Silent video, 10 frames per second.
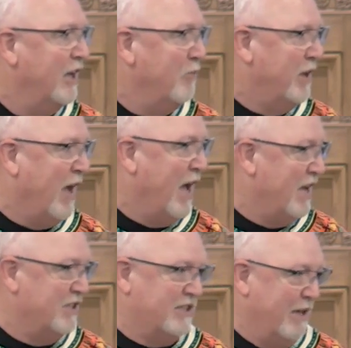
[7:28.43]

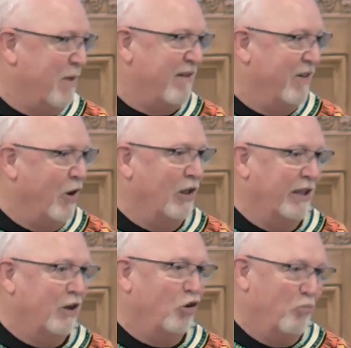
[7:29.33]
because they make very
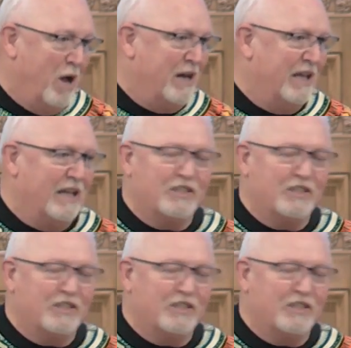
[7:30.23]
little money,